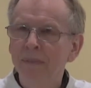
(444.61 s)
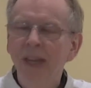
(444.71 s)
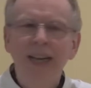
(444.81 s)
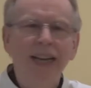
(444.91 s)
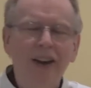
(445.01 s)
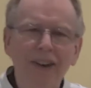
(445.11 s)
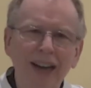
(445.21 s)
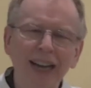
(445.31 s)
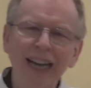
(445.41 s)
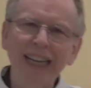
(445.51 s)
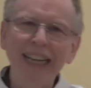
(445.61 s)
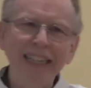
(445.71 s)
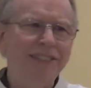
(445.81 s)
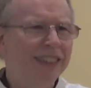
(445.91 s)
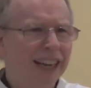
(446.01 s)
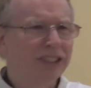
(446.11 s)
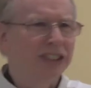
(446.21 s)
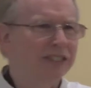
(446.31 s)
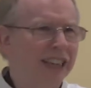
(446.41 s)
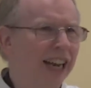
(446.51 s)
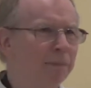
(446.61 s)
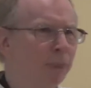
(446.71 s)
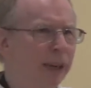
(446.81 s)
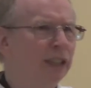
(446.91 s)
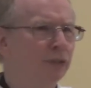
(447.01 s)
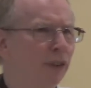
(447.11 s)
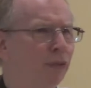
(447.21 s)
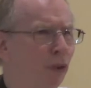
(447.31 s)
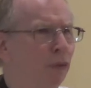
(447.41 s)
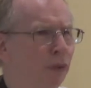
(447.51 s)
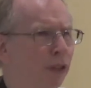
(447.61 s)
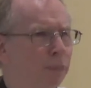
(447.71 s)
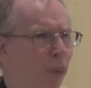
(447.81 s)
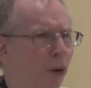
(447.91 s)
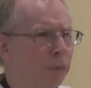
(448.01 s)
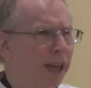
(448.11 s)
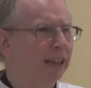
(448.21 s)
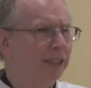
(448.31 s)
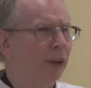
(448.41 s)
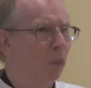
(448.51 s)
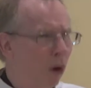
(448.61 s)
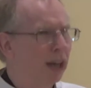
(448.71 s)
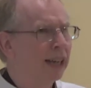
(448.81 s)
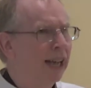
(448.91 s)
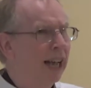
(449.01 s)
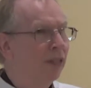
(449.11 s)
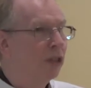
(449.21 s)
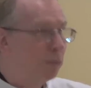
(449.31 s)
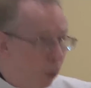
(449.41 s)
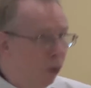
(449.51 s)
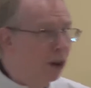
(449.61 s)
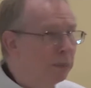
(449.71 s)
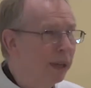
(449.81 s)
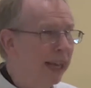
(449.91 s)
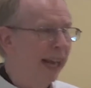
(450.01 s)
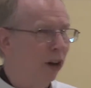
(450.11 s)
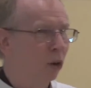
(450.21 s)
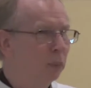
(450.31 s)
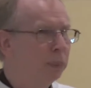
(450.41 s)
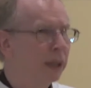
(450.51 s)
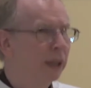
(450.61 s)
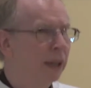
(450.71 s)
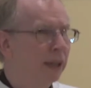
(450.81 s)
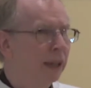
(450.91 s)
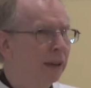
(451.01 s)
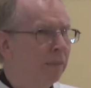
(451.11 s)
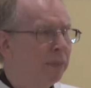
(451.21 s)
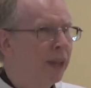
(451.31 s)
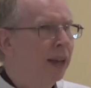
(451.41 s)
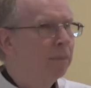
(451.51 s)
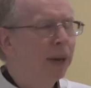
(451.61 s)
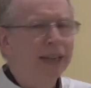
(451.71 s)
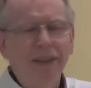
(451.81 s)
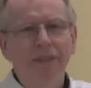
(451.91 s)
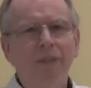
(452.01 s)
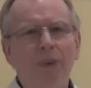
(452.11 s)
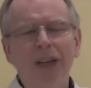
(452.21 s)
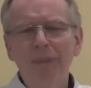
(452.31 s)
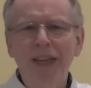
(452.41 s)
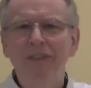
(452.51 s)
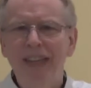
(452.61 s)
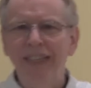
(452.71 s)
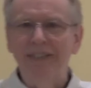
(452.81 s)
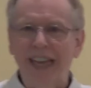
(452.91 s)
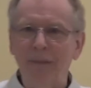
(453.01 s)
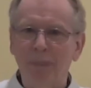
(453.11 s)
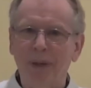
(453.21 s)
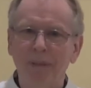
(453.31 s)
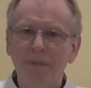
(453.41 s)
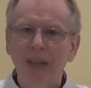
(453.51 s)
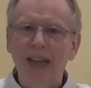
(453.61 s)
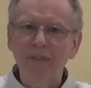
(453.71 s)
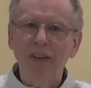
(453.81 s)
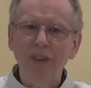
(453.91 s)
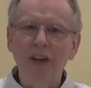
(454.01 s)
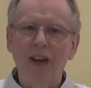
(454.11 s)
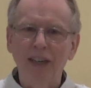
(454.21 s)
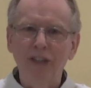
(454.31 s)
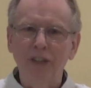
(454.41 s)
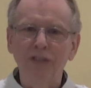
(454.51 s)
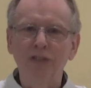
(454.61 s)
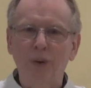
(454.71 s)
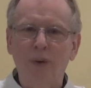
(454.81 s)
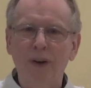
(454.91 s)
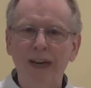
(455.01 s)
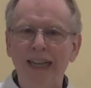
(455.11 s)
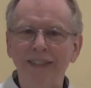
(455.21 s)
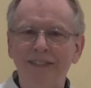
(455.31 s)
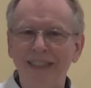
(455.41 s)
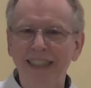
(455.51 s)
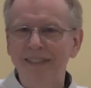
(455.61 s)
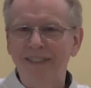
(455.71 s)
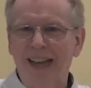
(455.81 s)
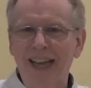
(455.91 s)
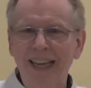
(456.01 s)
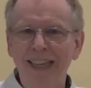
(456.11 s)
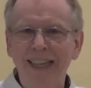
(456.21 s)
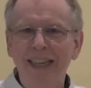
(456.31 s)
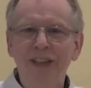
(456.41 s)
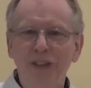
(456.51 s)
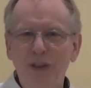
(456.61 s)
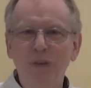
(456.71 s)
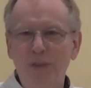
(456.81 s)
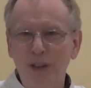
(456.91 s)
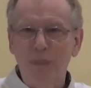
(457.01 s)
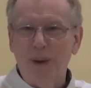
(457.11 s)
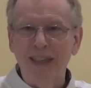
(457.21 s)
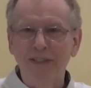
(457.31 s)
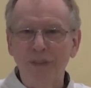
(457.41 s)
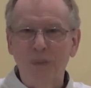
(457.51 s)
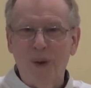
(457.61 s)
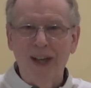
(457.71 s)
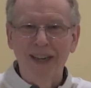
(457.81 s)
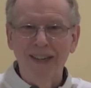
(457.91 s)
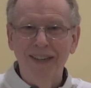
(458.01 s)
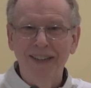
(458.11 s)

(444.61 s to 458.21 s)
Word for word: Now, again, it's not just that I preach for Food for the Poor because I want the poor to be helped, but, well, let me give you an example. Have you ever gone into the store and seen a sign, two for the price of one?